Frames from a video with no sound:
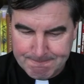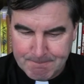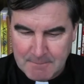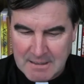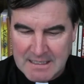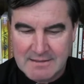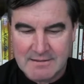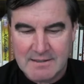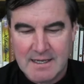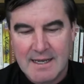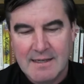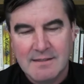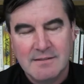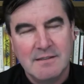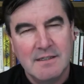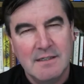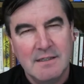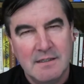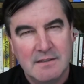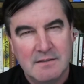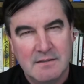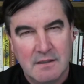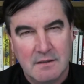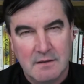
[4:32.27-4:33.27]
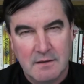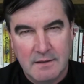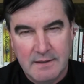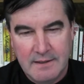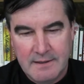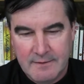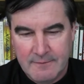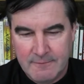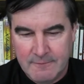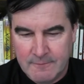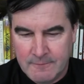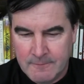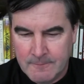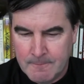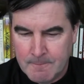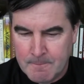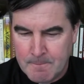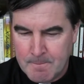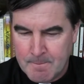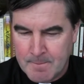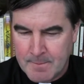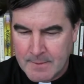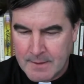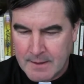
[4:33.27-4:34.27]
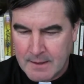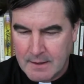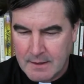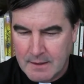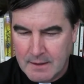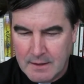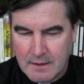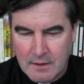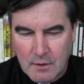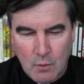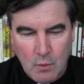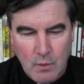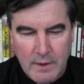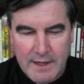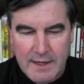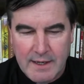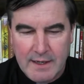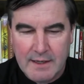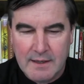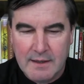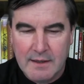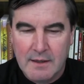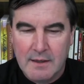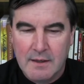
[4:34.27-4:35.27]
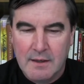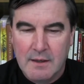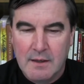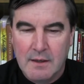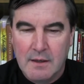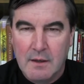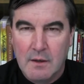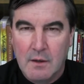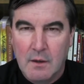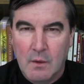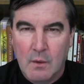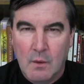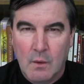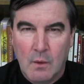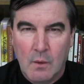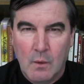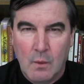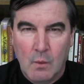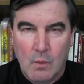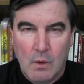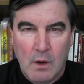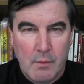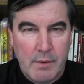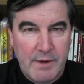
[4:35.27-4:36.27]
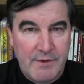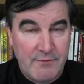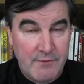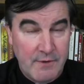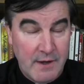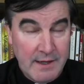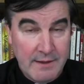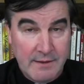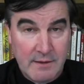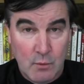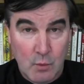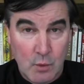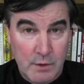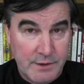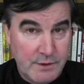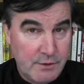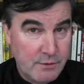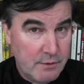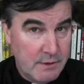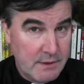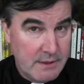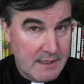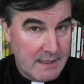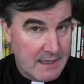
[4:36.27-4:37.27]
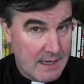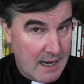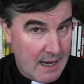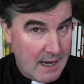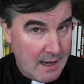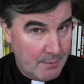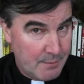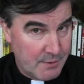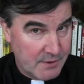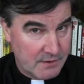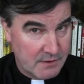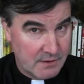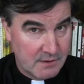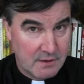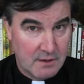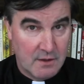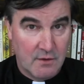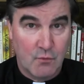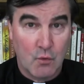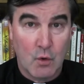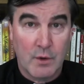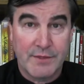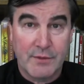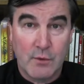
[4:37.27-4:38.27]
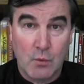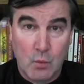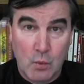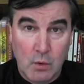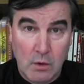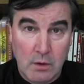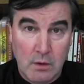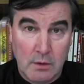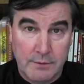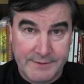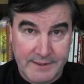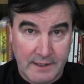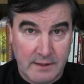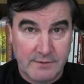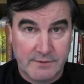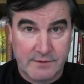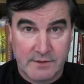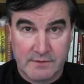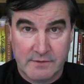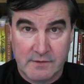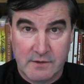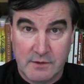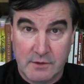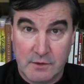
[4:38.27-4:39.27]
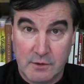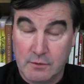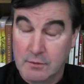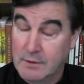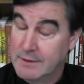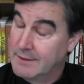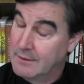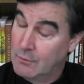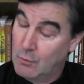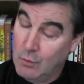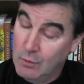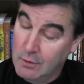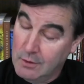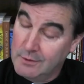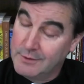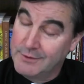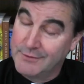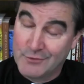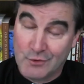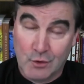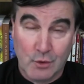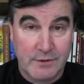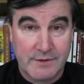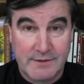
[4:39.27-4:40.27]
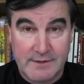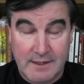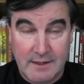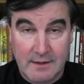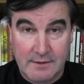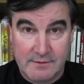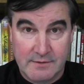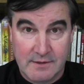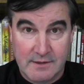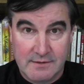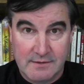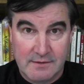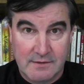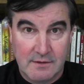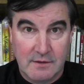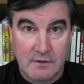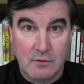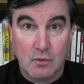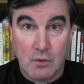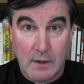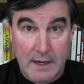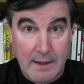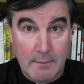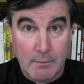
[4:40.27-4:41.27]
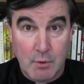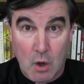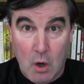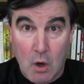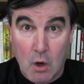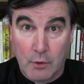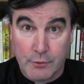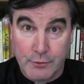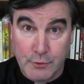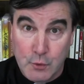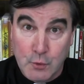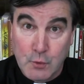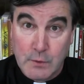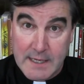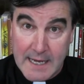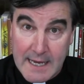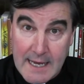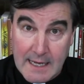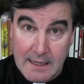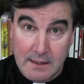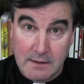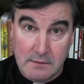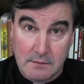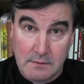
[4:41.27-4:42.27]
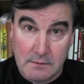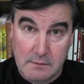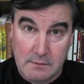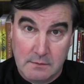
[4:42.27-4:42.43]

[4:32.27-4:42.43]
He's asking us to live in a way where we find that we're doing the opposite of what the world tells us to do. And the world, of course, tells us, grab all you can.